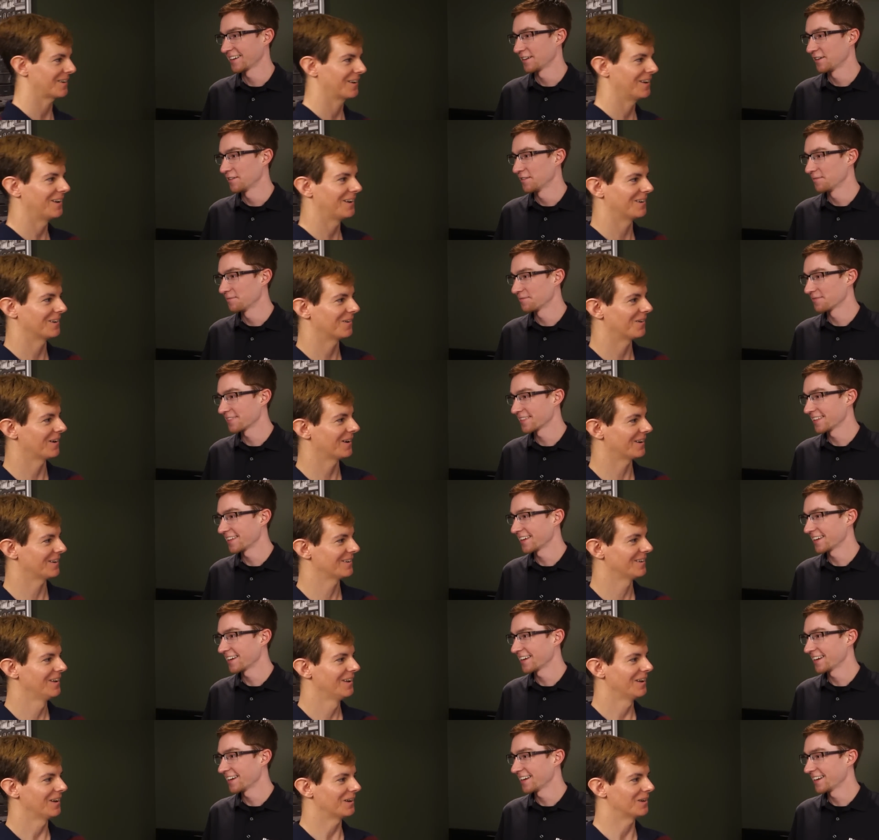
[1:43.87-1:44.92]
Speaker 1: you know,
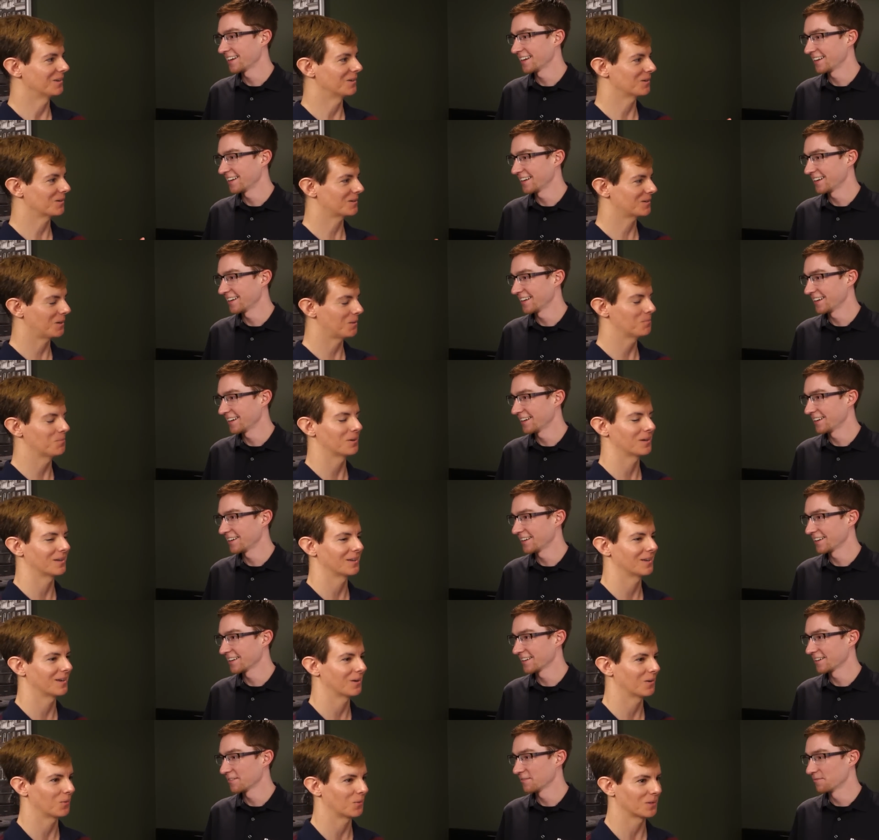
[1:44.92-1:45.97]
and in your
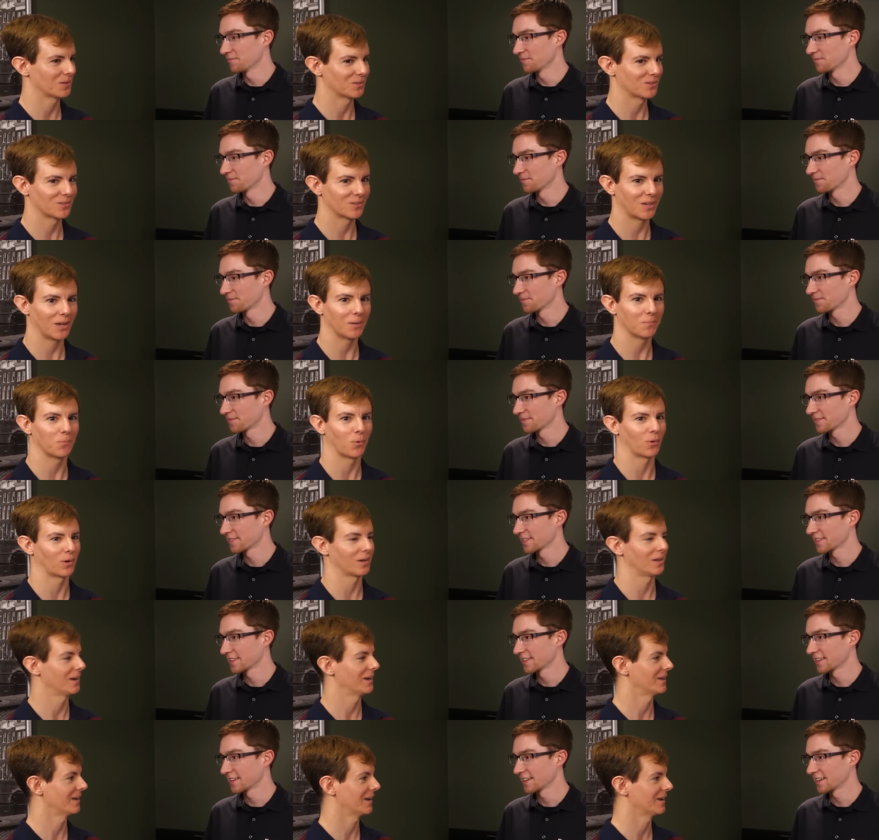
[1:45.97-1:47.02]
company uh, with skateboard
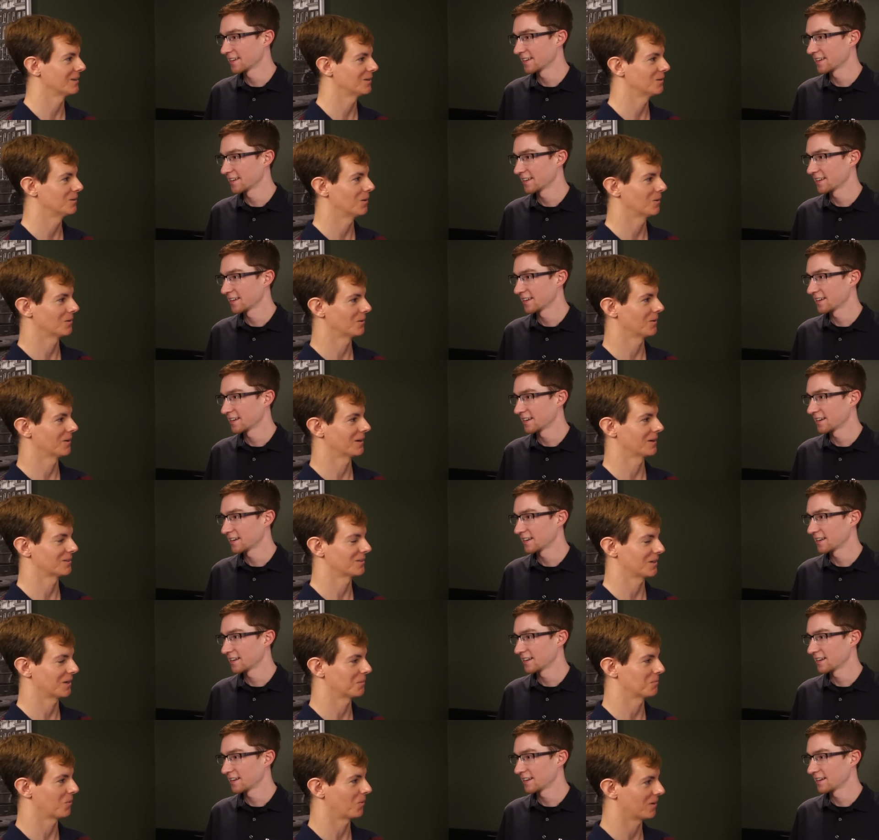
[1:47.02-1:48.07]
lighting, and you don't know how to
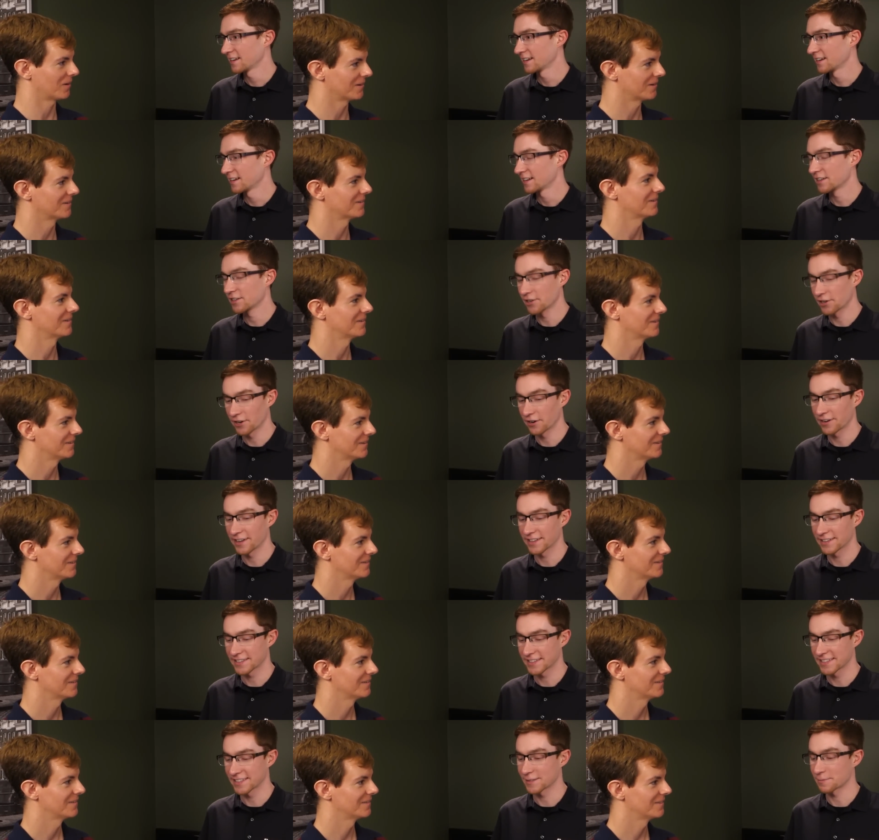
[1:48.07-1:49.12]
skateboard?
Speaker 2: You know,
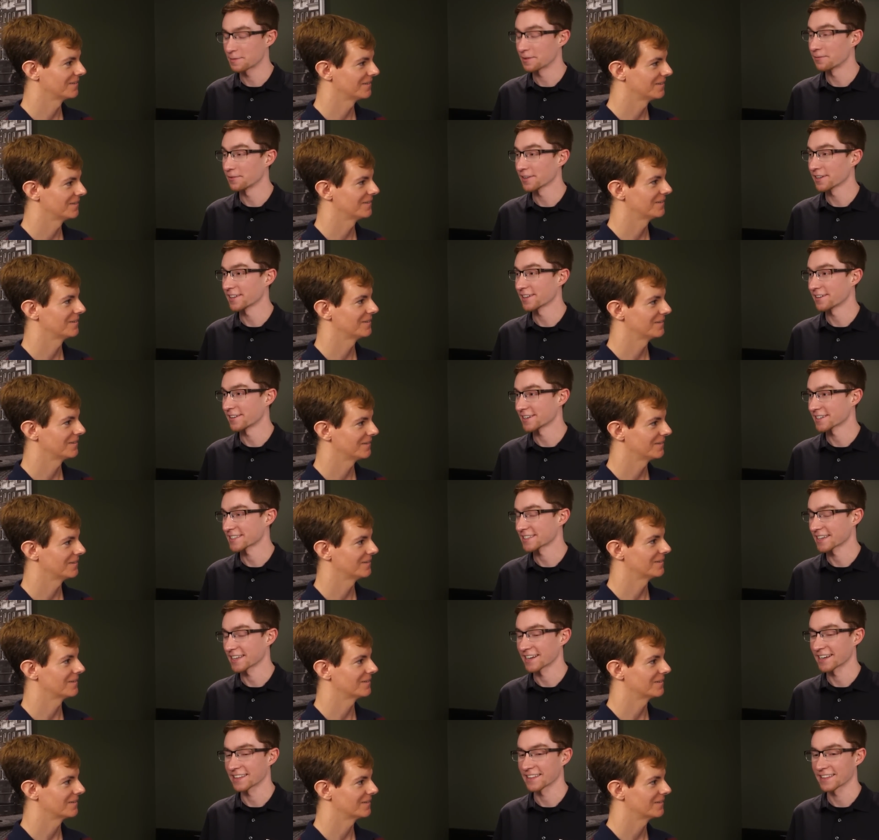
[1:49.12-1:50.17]
it's it's been really
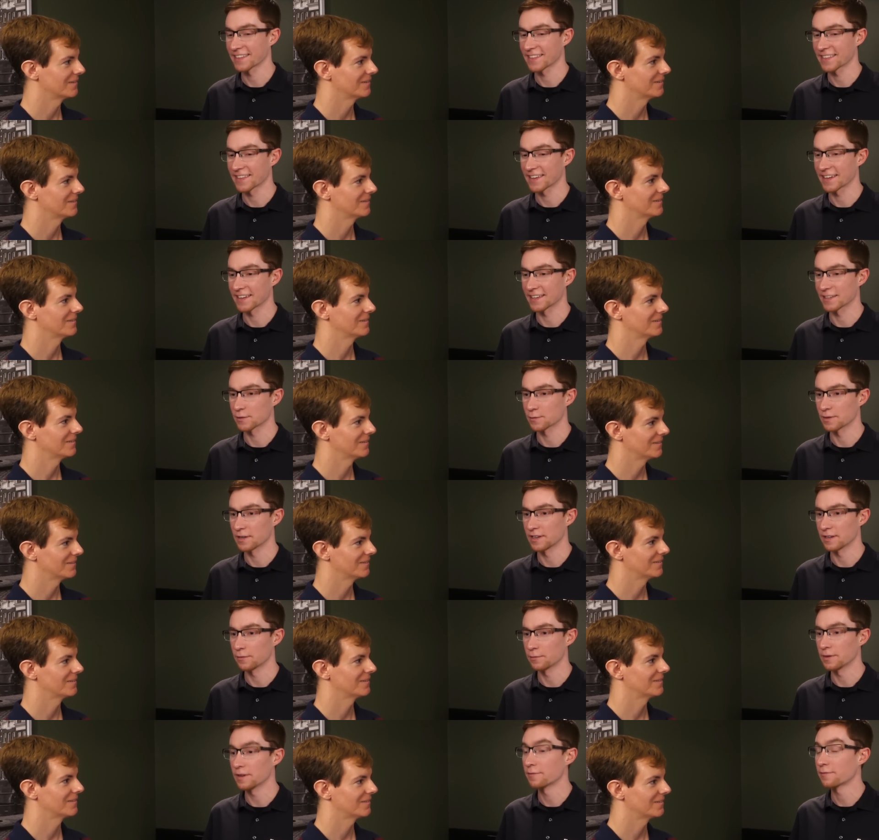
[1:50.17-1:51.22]
interesting, and I think the thing is,
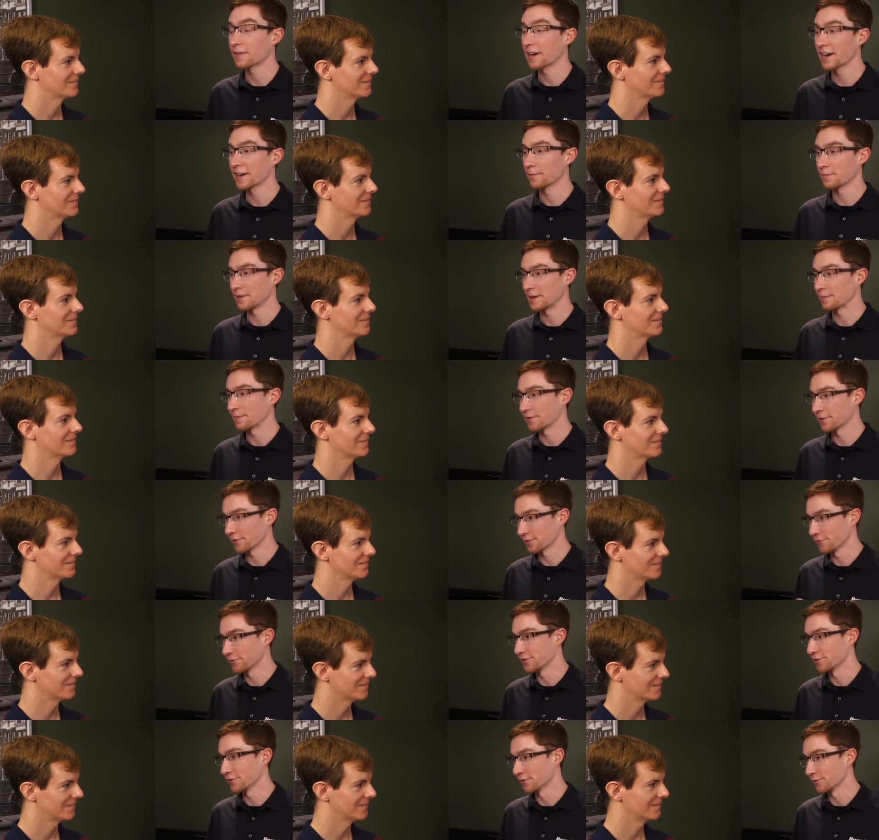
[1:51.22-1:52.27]
we we find people
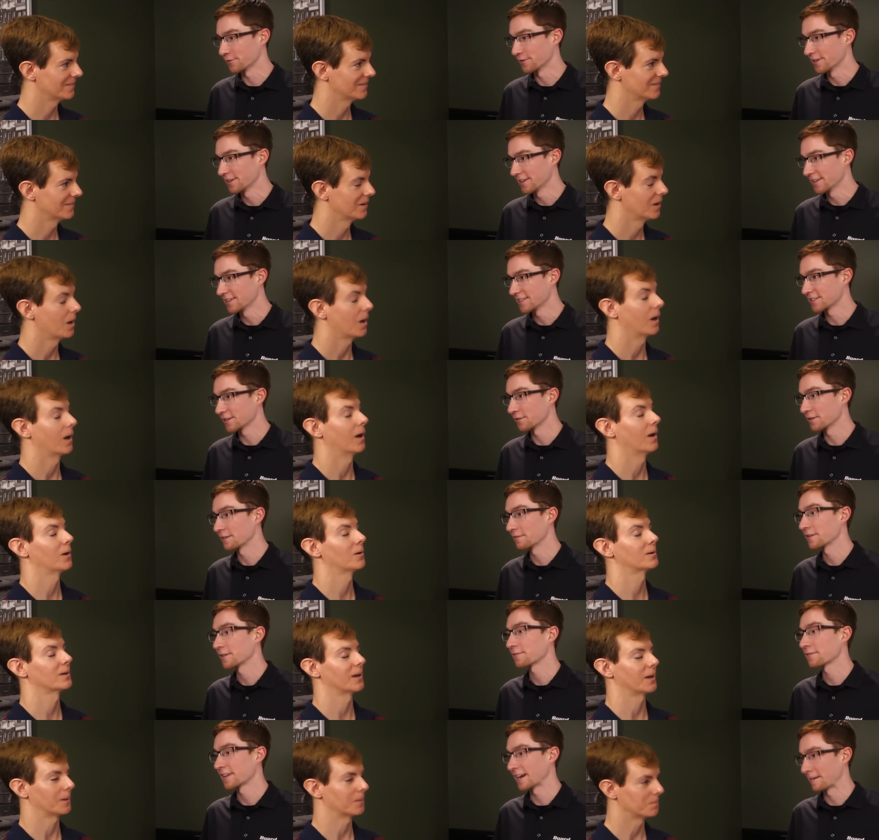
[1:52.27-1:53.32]
who do. So okay.
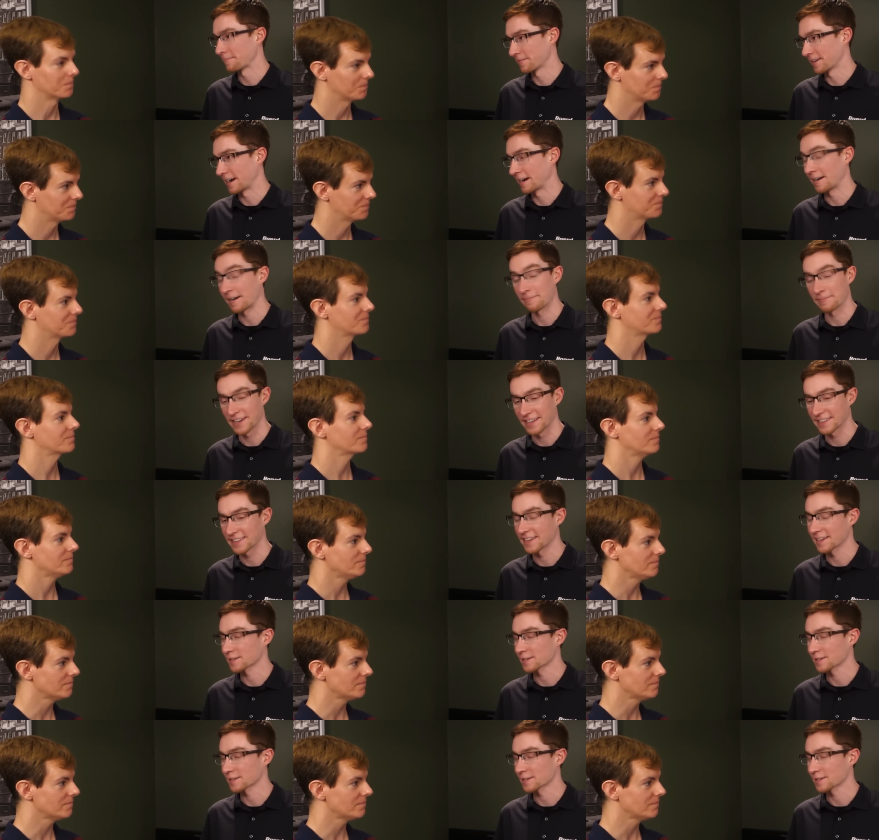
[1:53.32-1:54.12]
even if I'm I'm not the